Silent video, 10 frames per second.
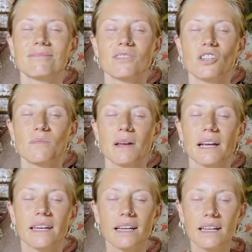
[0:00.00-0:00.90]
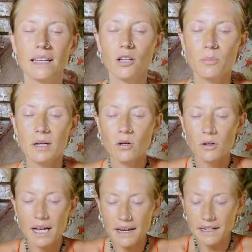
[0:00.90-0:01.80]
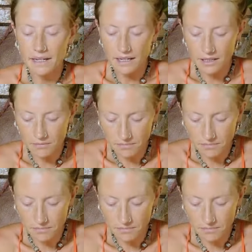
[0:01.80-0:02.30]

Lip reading: Just making it a little bit organic.